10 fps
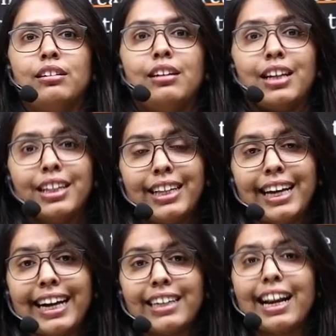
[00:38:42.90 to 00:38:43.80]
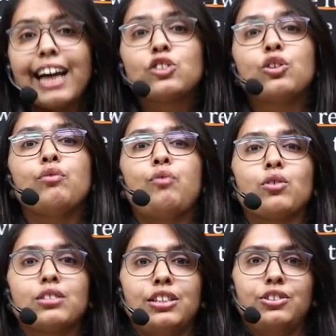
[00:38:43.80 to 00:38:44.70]
The interaction of
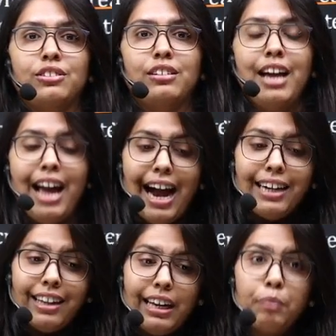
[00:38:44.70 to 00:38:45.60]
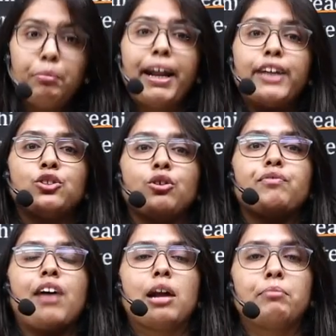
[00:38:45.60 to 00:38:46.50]
oxygen and the liberation of
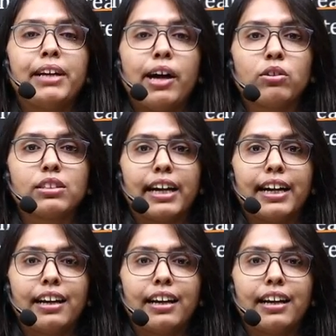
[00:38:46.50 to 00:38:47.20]
carbon dioxide.